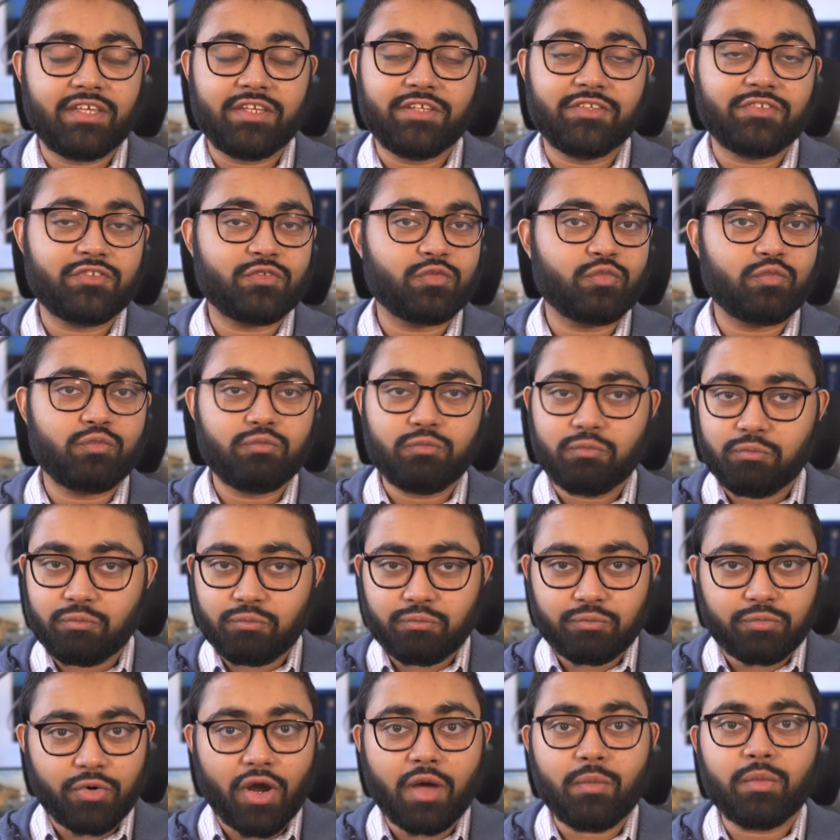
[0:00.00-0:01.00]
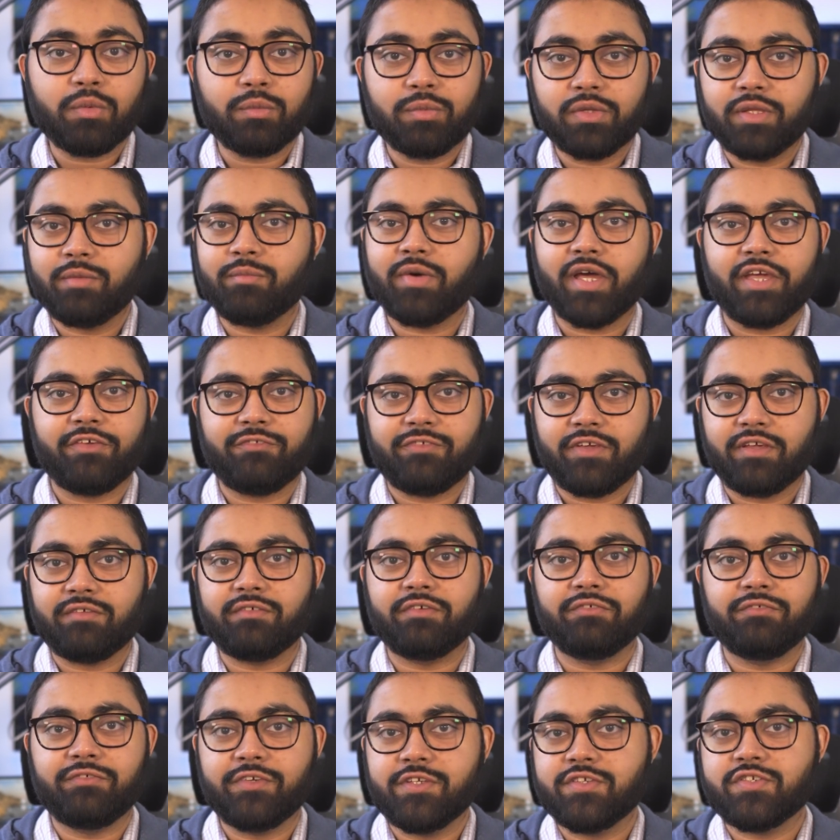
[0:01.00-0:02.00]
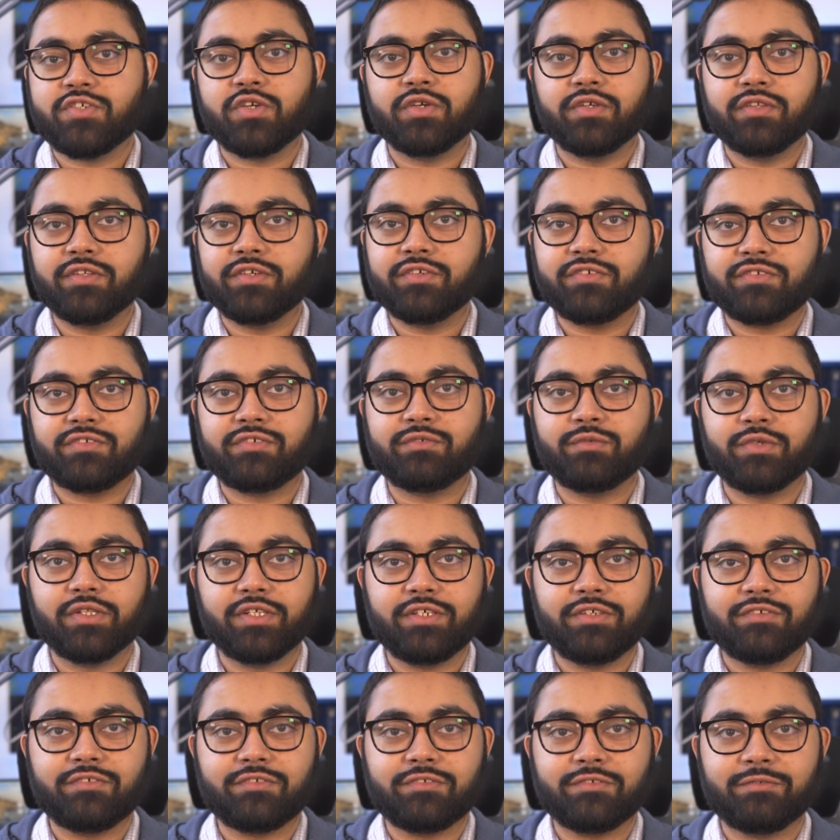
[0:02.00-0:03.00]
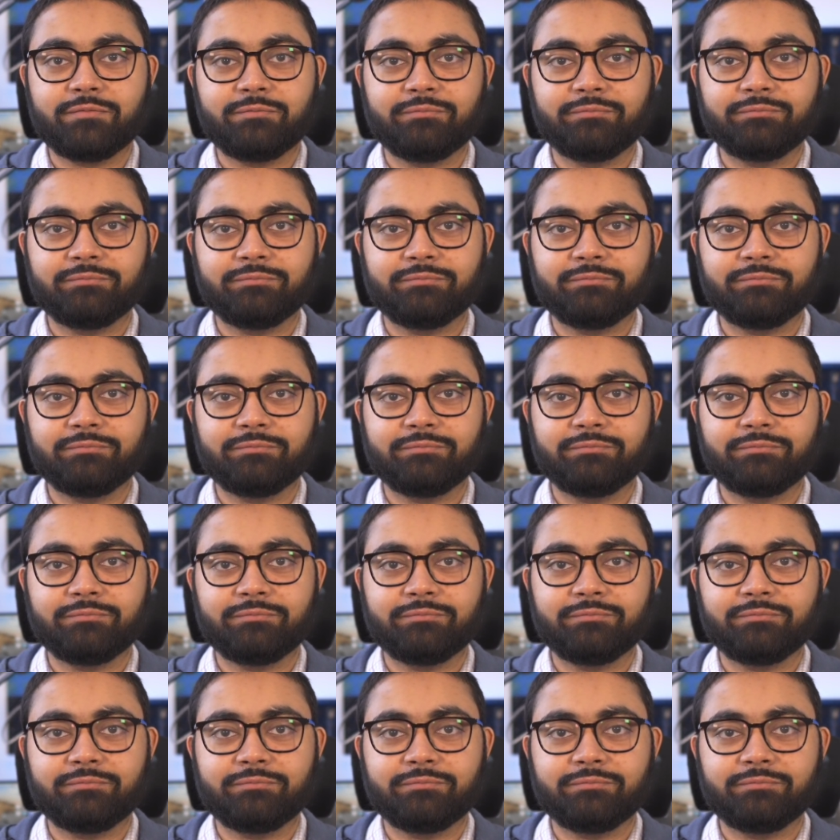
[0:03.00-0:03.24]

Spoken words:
And it's probably my favorite feature in this release.